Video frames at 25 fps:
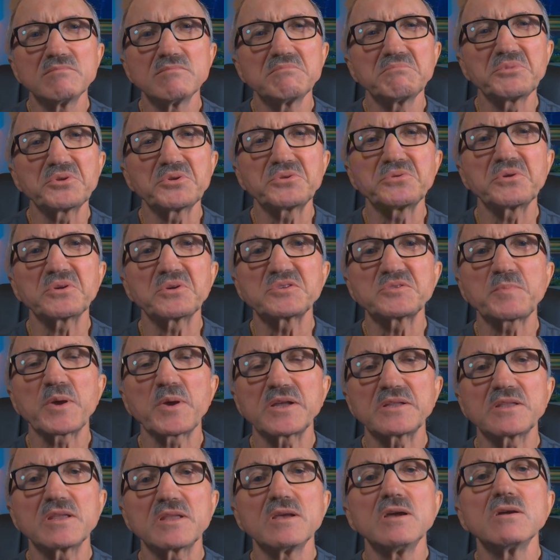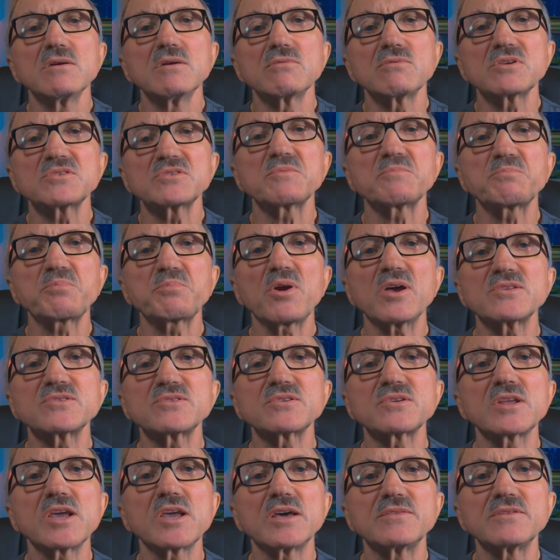but you expect
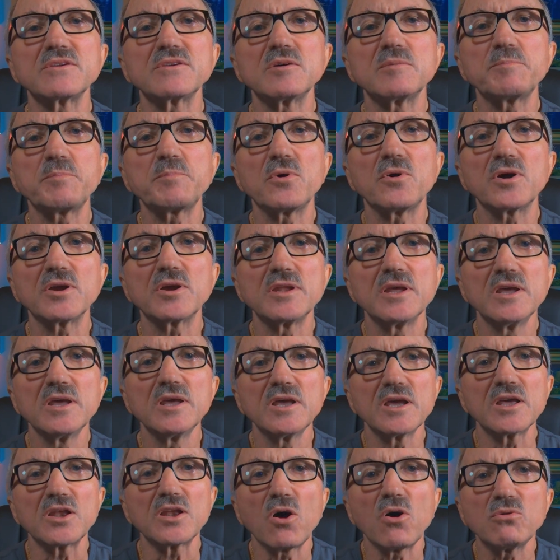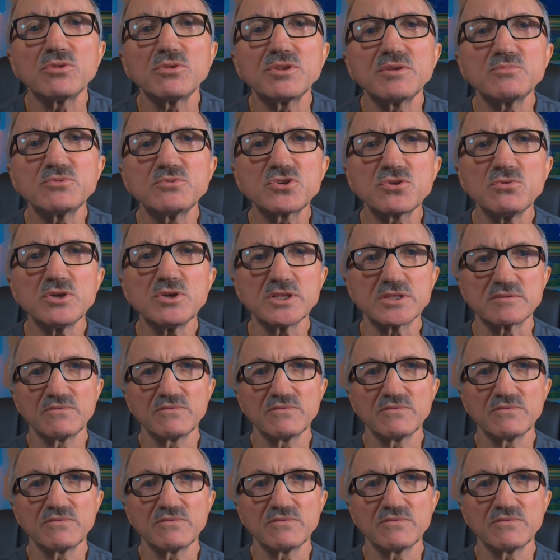reciprocity on their part and hold them to it.